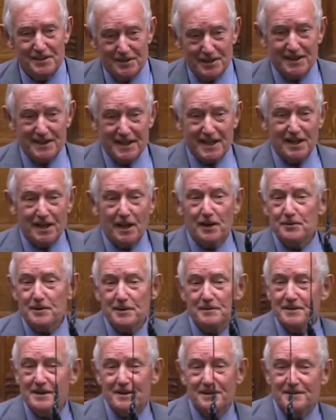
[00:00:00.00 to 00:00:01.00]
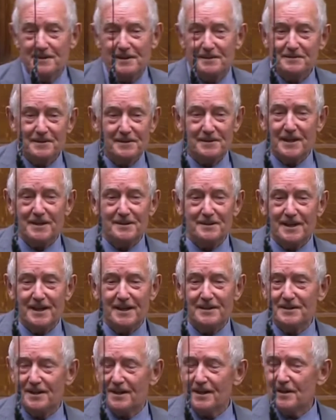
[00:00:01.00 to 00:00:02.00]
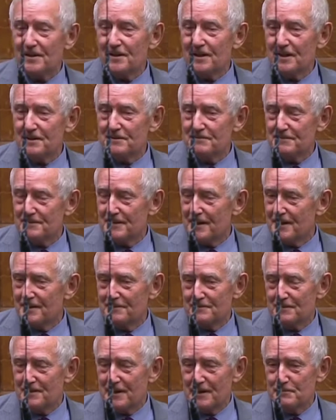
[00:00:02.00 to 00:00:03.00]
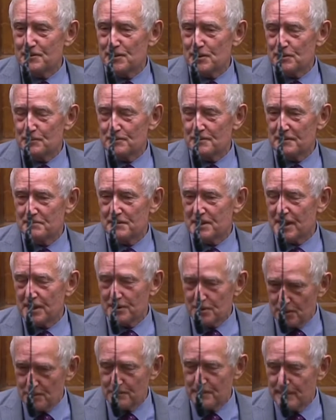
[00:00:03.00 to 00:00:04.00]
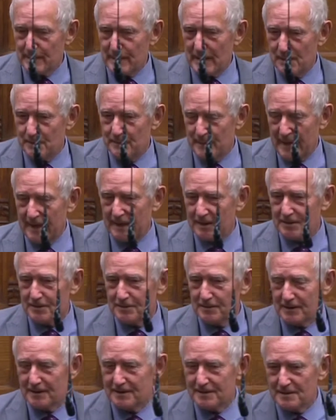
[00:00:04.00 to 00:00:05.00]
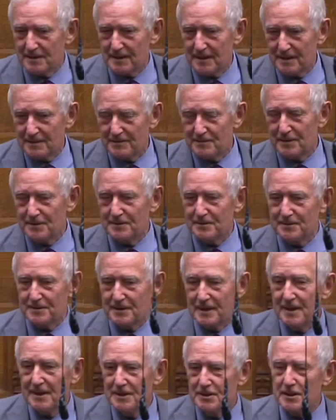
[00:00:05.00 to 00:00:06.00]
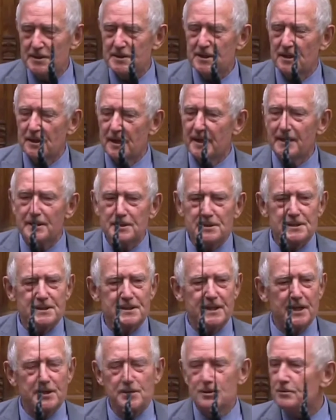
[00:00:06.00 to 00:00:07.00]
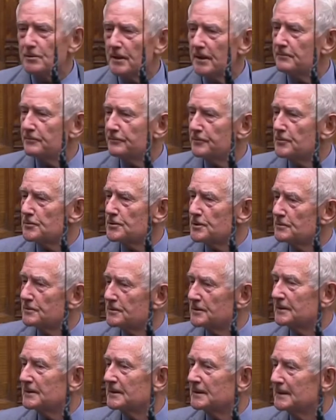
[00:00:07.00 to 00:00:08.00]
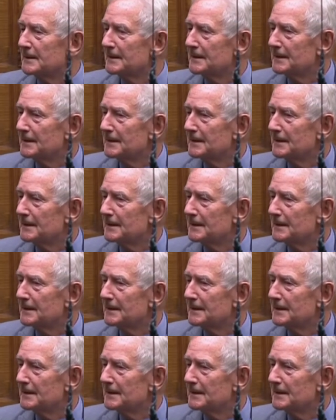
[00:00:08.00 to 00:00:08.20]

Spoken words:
She did. I think, and I was taken aback that she said, I understand you have 4 children.